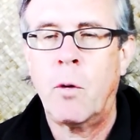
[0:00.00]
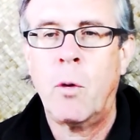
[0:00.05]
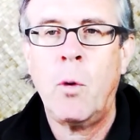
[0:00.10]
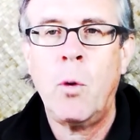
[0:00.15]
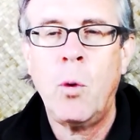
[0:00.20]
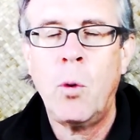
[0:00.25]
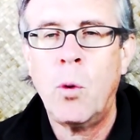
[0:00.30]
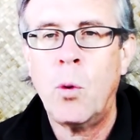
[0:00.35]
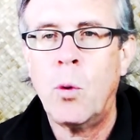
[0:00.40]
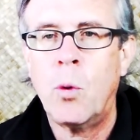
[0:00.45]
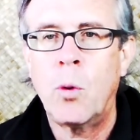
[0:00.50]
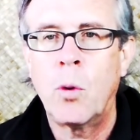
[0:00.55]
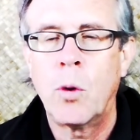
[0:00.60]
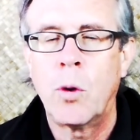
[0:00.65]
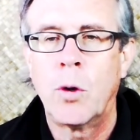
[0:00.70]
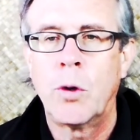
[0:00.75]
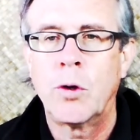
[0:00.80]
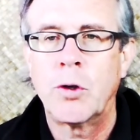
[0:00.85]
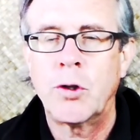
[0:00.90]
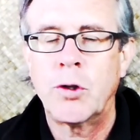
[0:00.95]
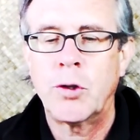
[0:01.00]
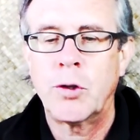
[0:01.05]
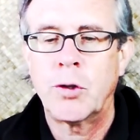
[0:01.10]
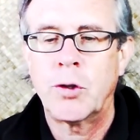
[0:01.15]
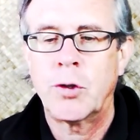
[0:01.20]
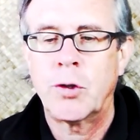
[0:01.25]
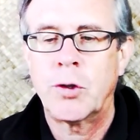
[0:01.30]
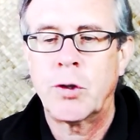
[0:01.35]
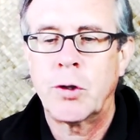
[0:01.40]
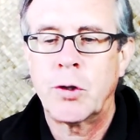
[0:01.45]
whole
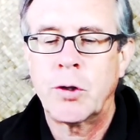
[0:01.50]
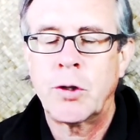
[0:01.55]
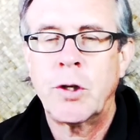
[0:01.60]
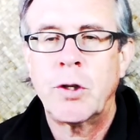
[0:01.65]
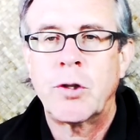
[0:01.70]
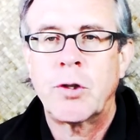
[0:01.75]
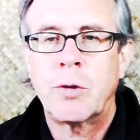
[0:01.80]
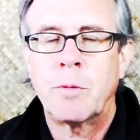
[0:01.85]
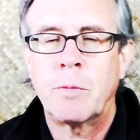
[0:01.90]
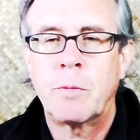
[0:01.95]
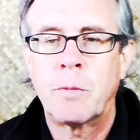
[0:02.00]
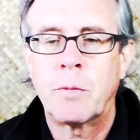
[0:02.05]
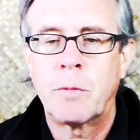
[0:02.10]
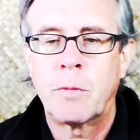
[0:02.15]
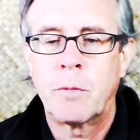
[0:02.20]
system,